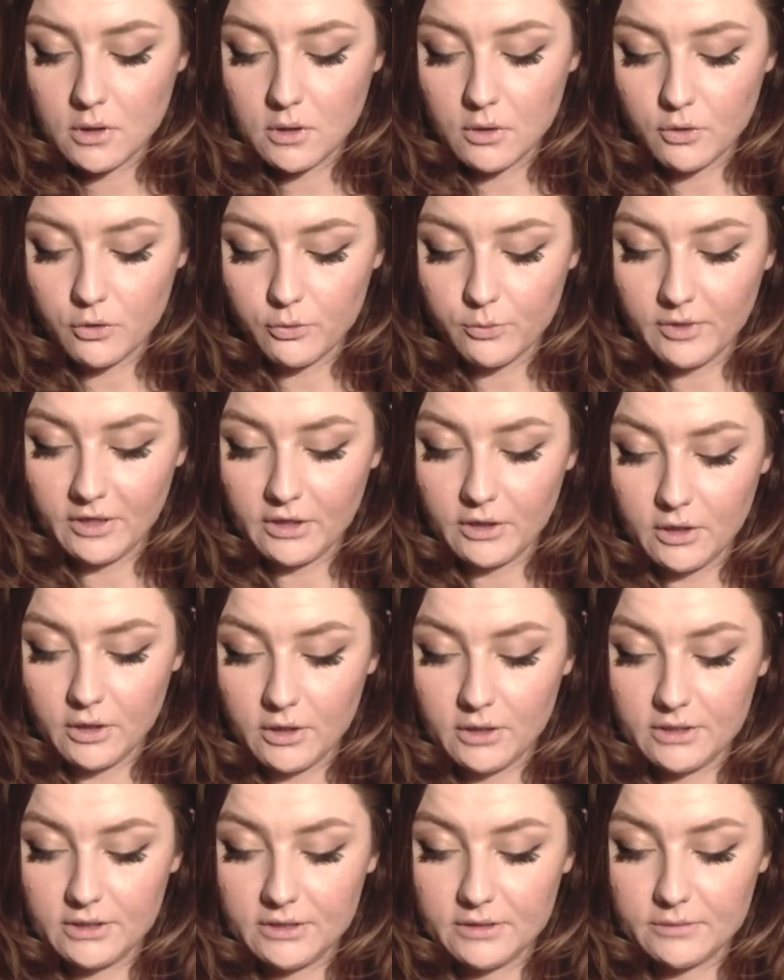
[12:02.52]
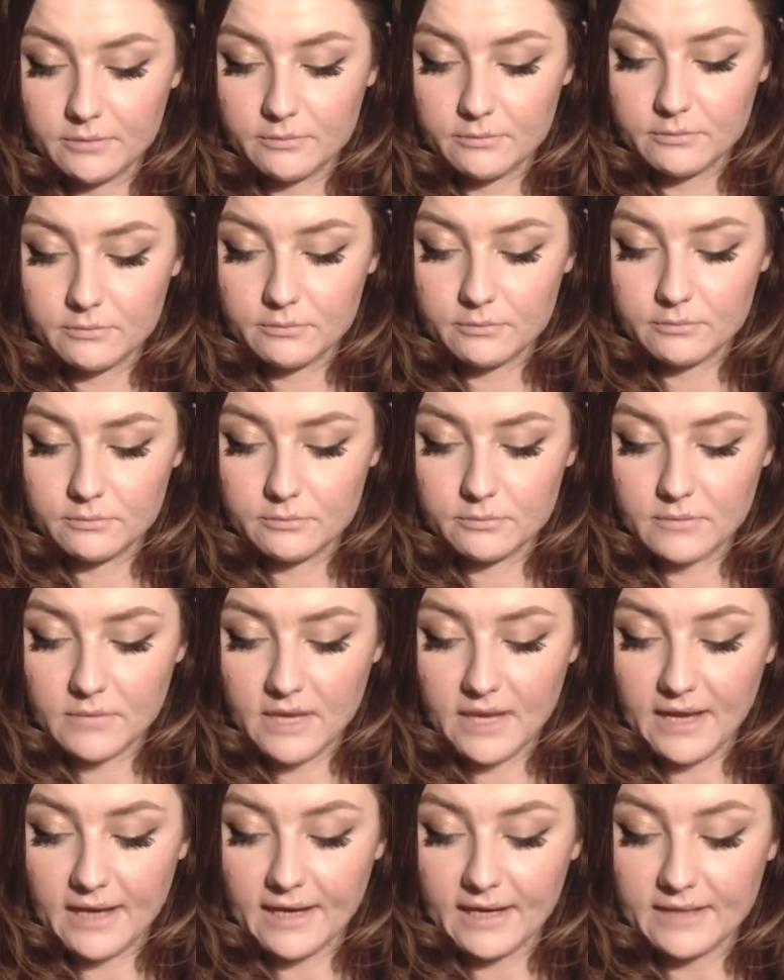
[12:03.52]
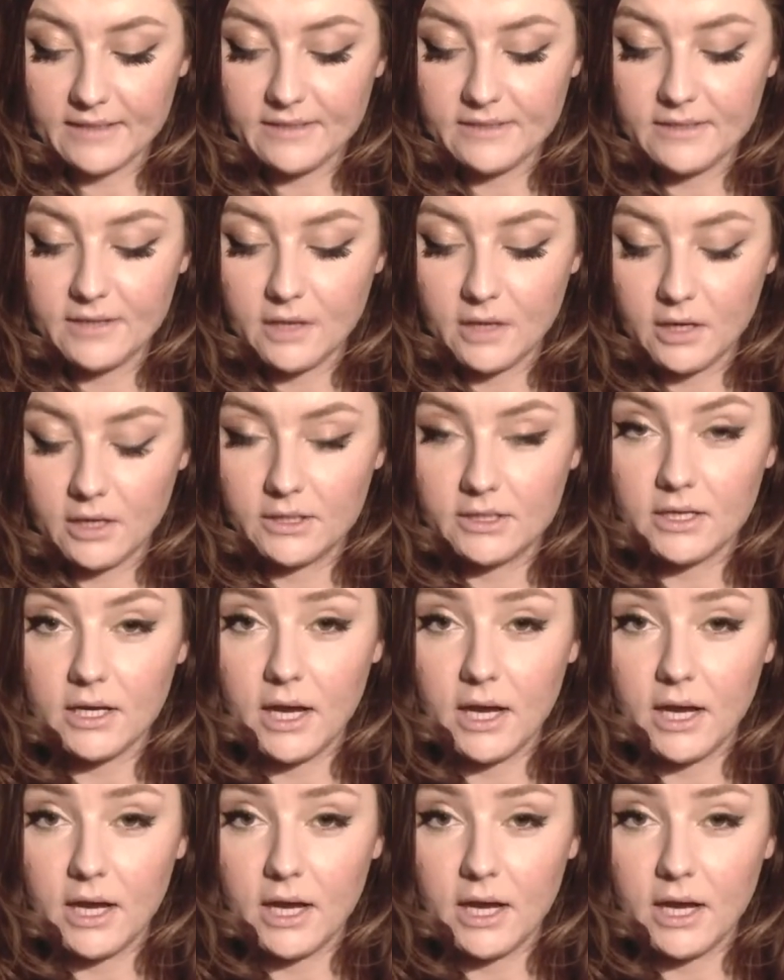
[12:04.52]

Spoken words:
Oh my god. I got Tarte